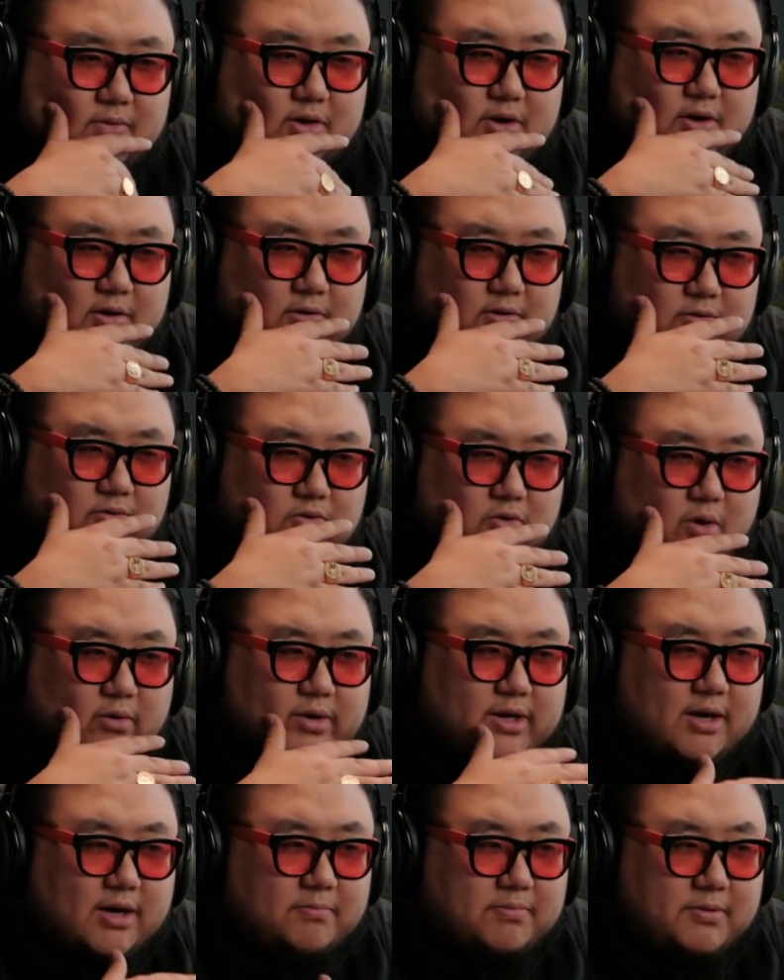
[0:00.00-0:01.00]
you know,
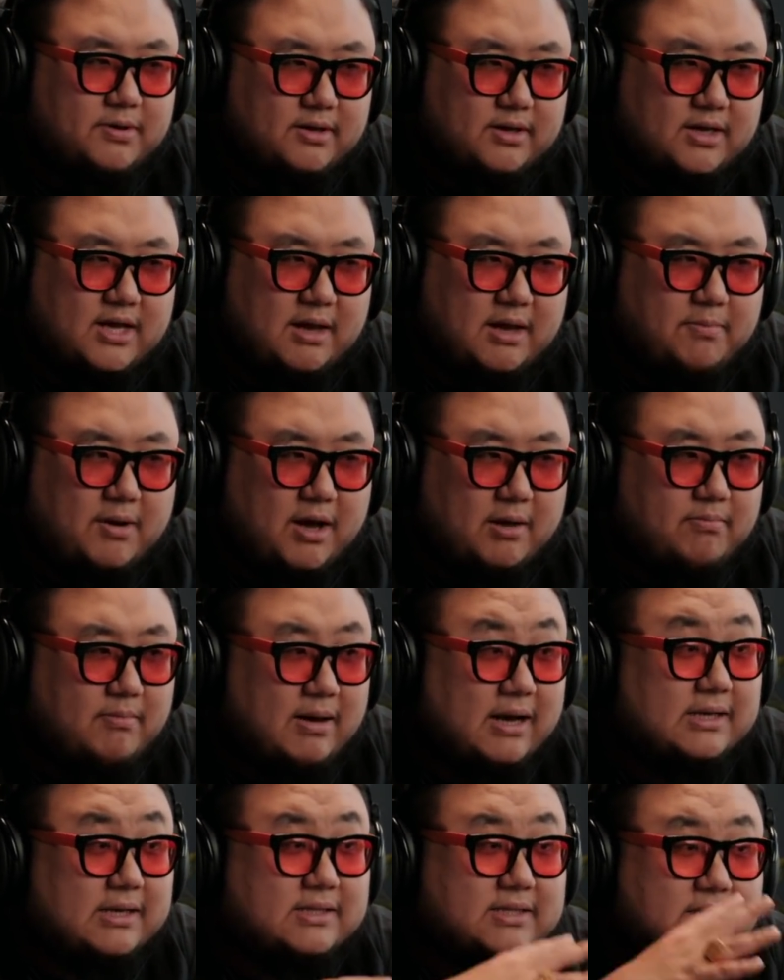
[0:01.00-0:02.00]
growing up in
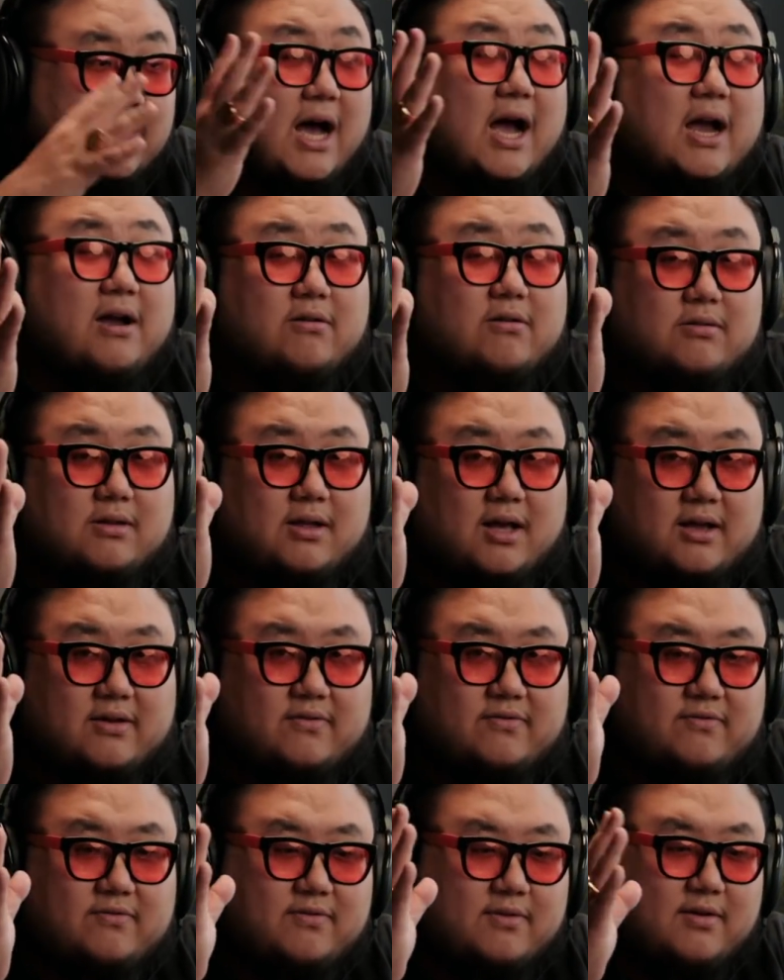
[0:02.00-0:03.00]
K-pop my entire
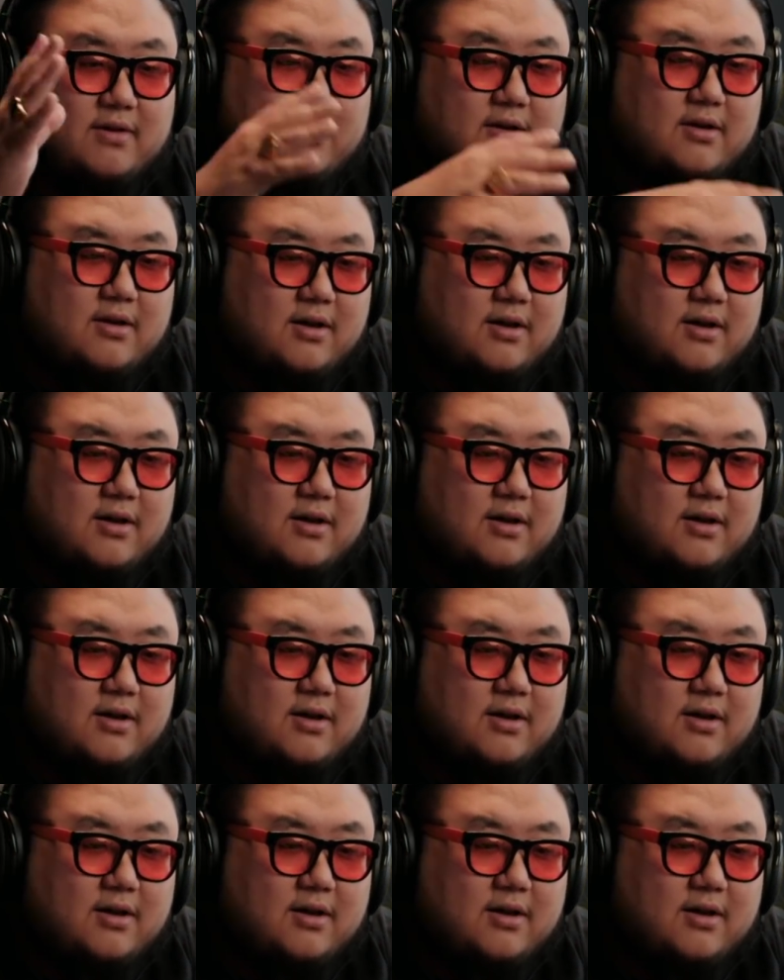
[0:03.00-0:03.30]
life,